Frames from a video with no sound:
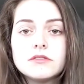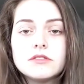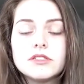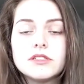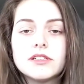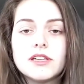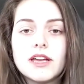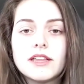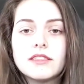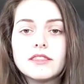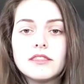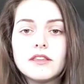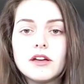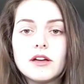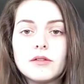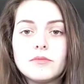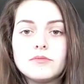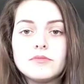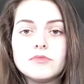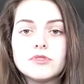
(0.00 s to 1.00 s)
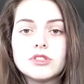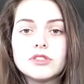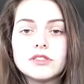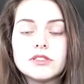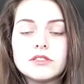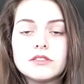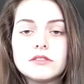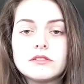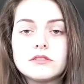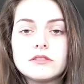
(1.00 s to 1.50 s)
to get them,
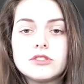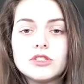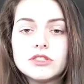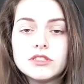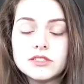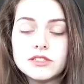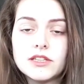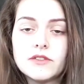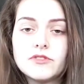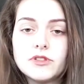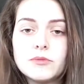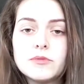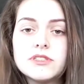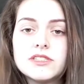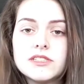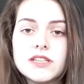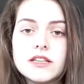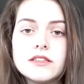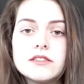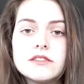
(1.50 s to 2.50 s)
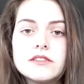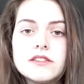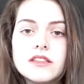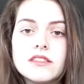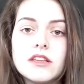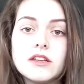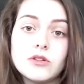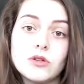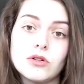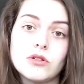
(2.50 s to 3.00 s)
just give them a sense that
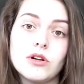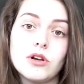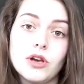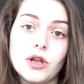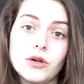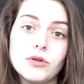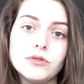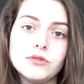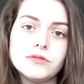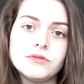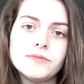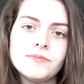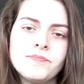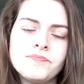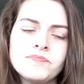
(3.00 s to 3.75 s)
they're not alone.